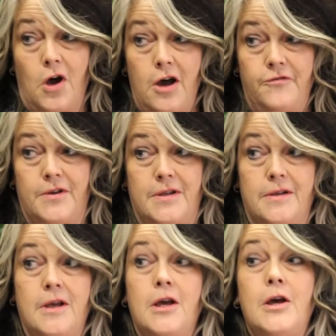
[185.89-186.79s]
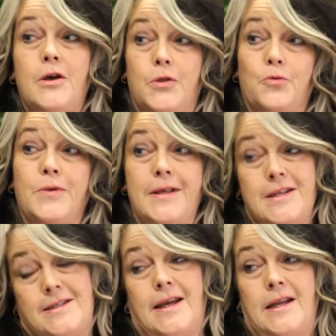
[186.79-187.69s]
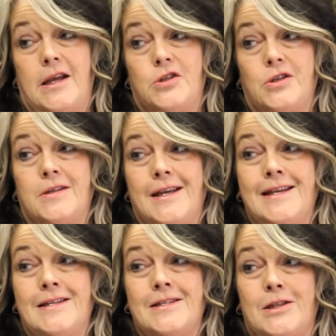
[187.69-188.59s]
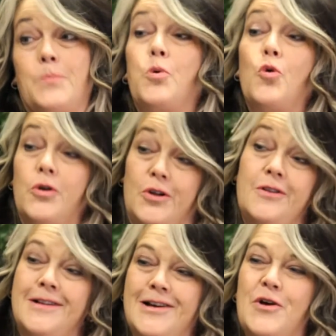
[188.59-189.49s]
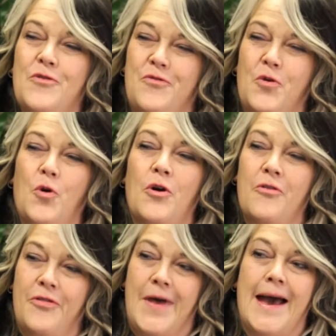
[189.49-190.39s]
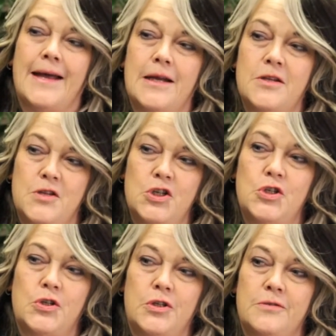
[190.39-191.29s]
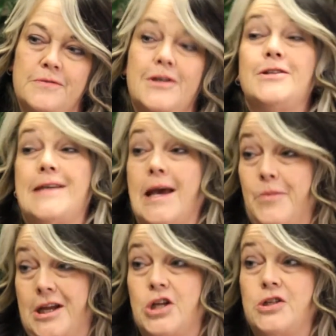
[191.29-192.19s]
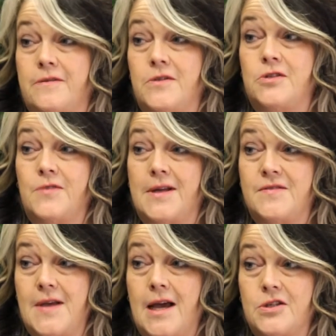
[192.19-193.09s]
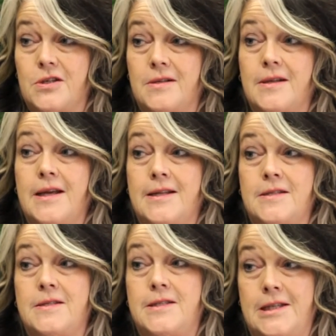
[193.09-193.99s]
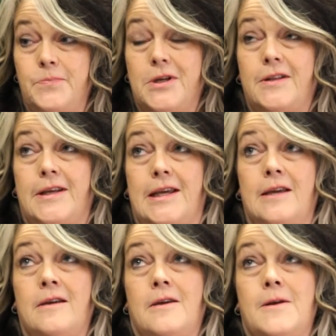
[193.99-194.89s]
often, the real estate agent is the portal for that initial contamination of the transaction. It's typically